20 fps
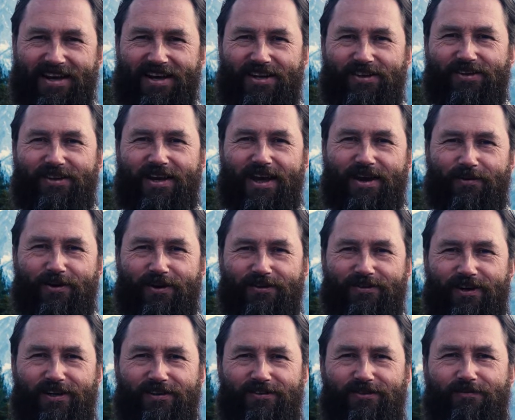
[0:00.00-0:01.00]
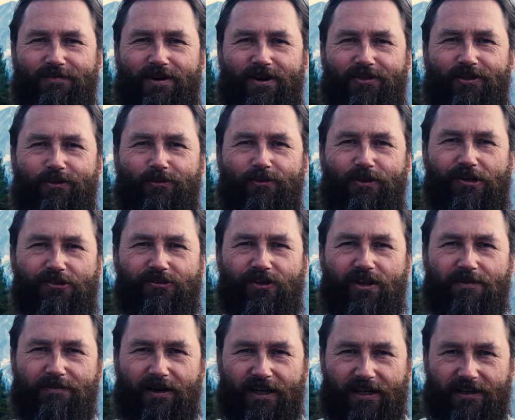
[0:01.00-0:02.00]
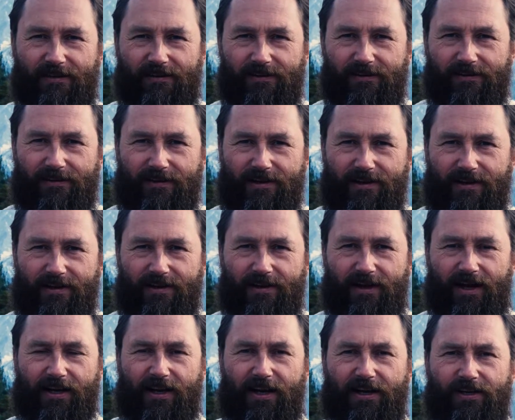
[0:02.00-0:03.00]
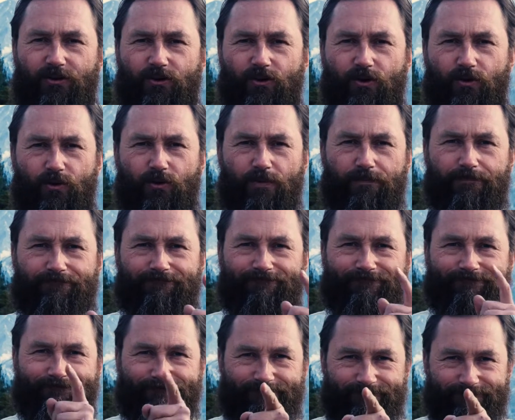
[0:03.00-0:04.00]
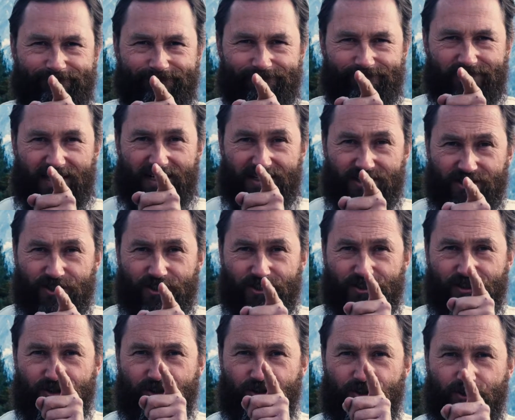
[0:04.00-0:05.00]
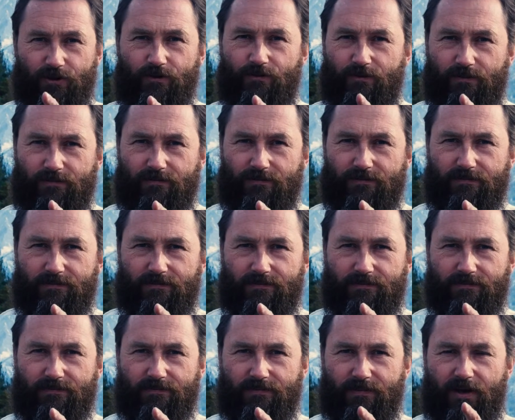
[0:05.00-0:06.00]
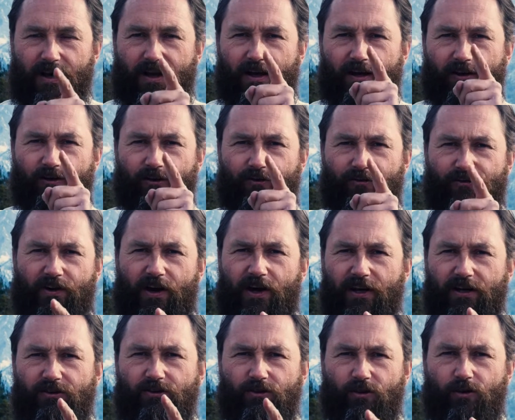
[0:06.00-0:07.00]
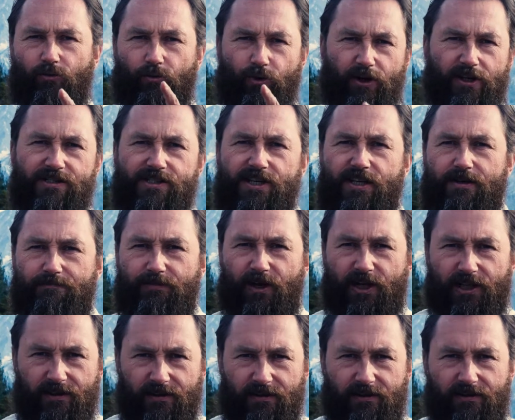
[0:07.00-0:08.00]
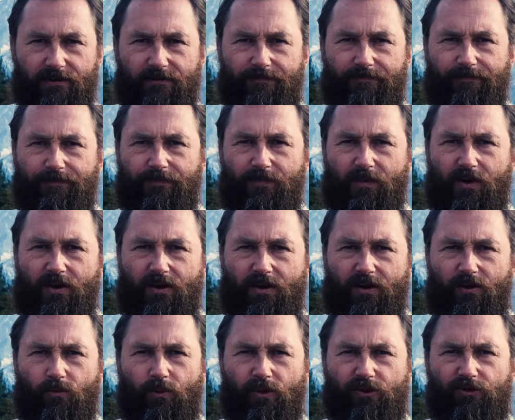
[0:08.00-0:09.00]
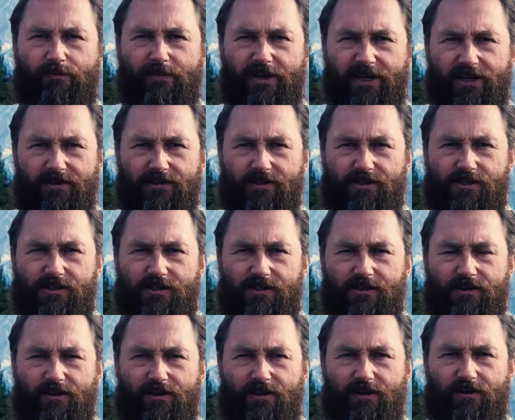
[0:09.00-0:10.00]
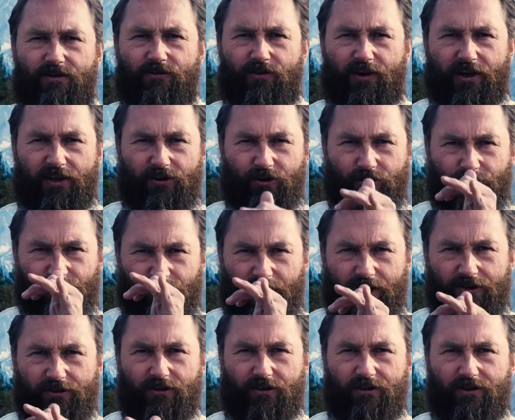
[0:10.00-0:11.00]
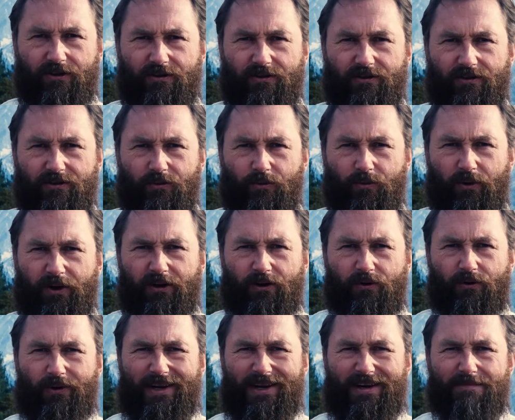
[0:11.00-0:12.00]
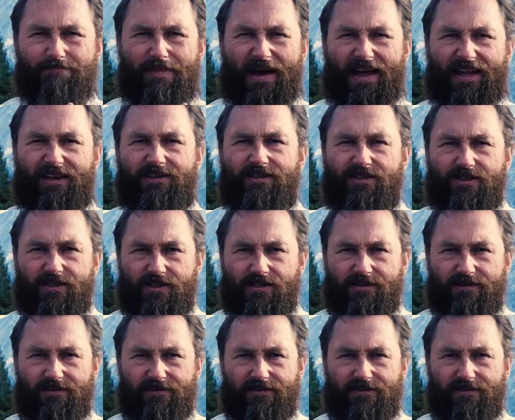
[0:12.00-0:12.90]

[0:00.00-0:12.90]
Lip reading: Today I want to talk to you about the reset button. I'd like you, yes, you, to find your reset button, which means find your center where you're in balance.